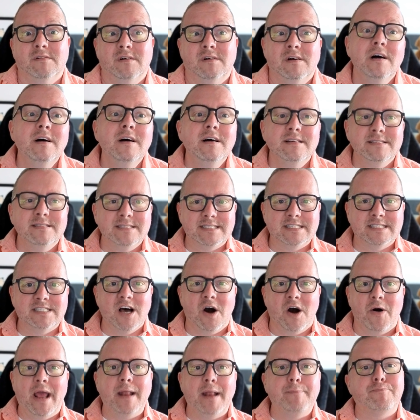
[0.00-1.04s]
So
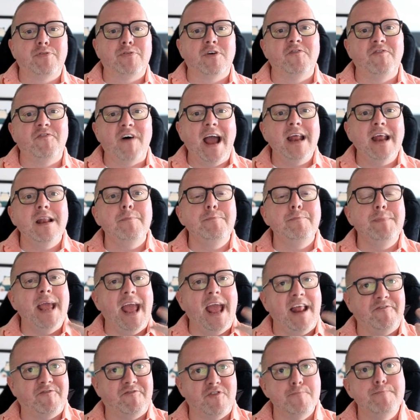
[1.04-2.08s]
it provided me
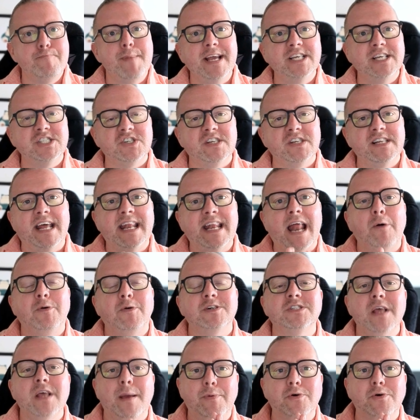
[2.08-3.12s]
information and I was
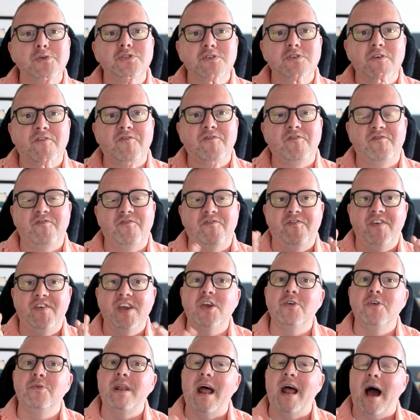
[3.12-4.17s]
able to figure it
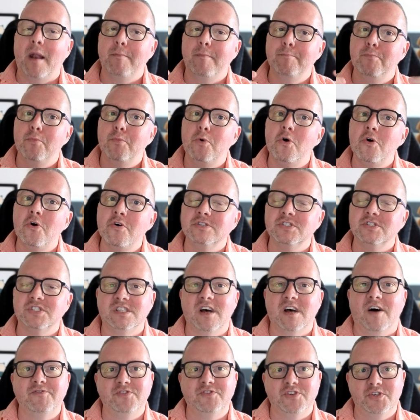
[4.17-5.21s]
out more stuff to
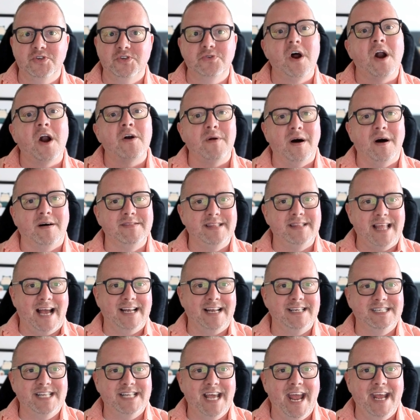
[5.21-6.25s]
do around that
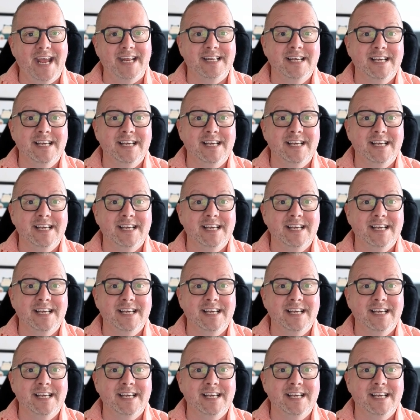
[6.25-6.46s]
date.